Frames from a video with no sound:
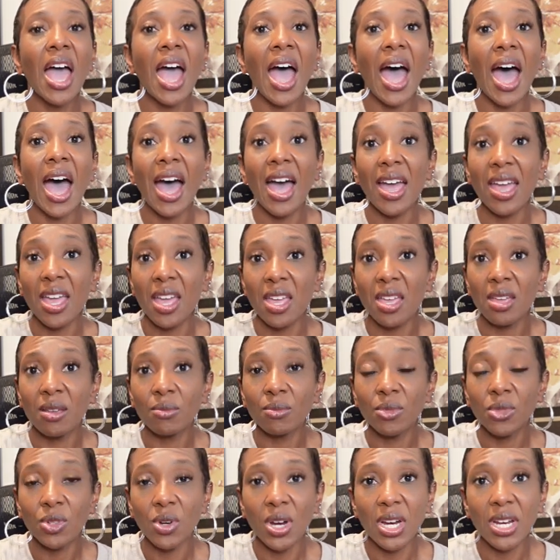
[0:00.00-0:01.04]
I
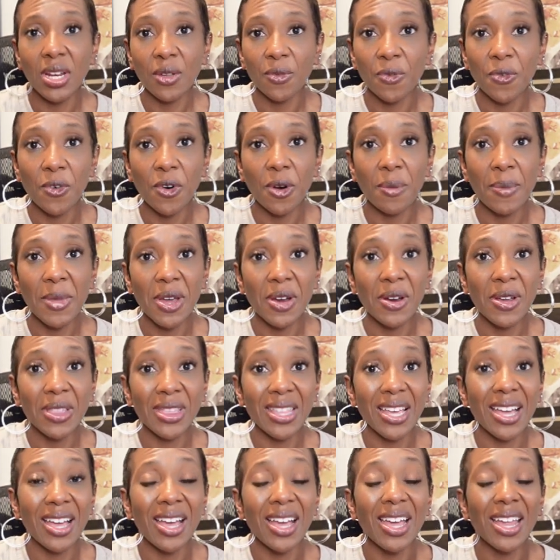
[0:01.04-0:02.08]
am training for a
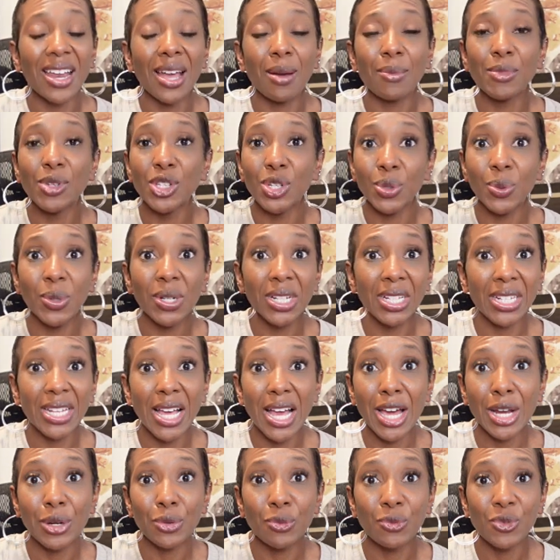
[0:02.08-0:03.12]
marathon. I'm doing a
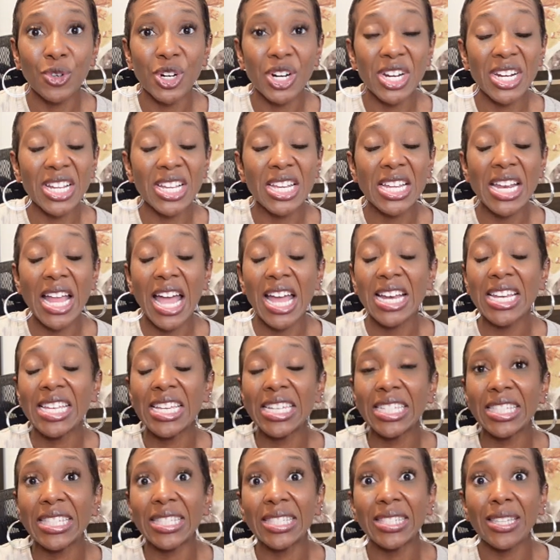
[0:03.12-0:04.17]
lot of running. I
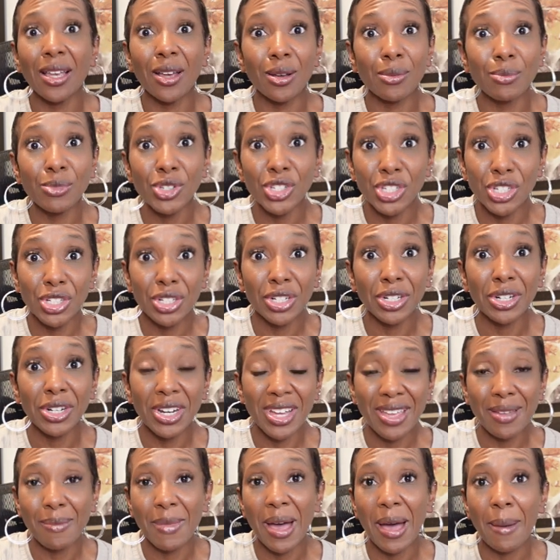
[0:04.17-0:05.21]
need some sugar
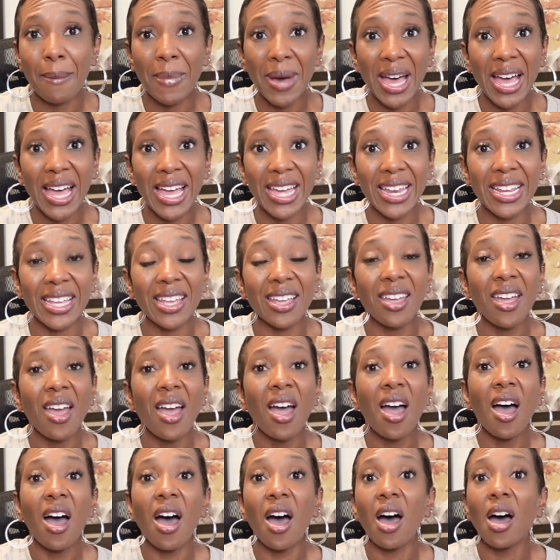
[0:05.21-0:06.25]
in my body
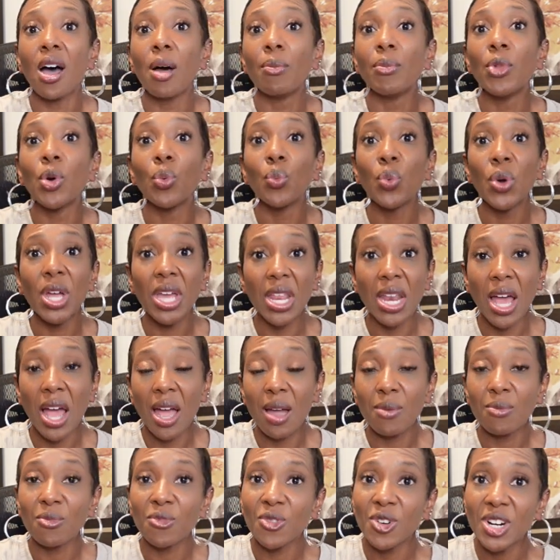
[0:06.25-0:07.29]
when
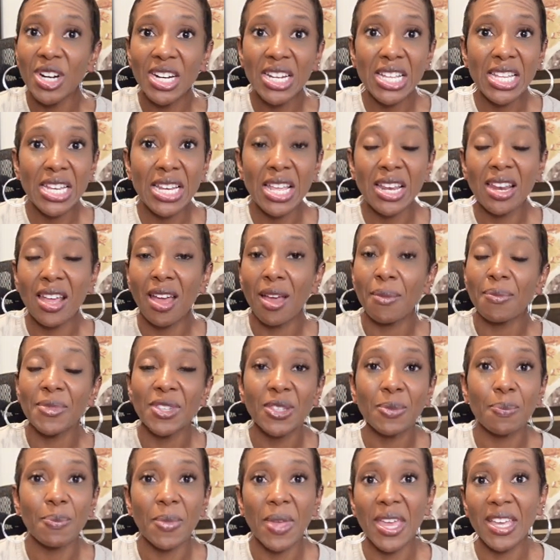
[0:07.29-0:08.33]
I'm running and I'm
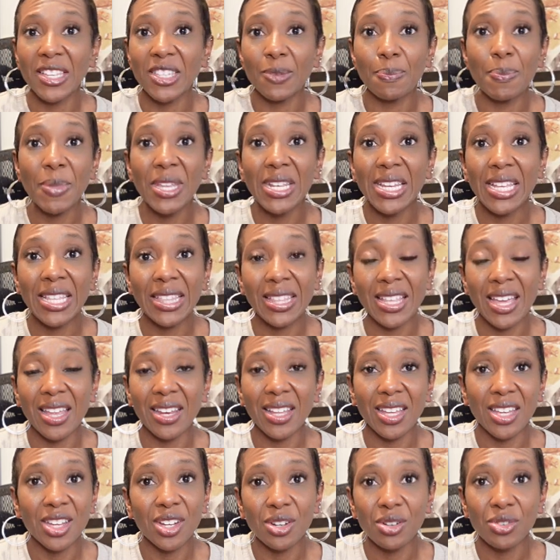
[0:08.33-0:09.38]
expending
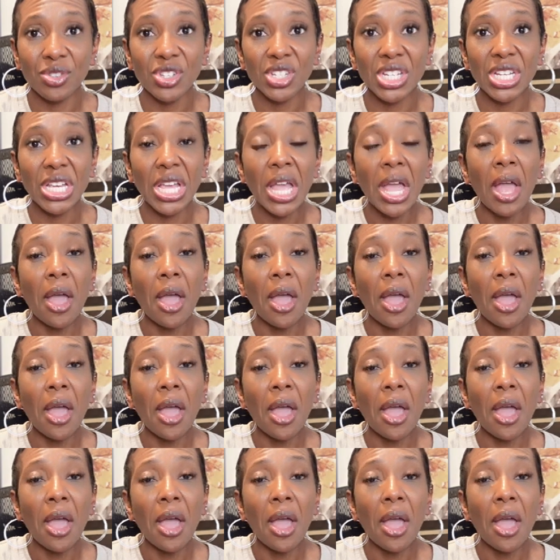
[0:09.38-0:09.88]
that energy.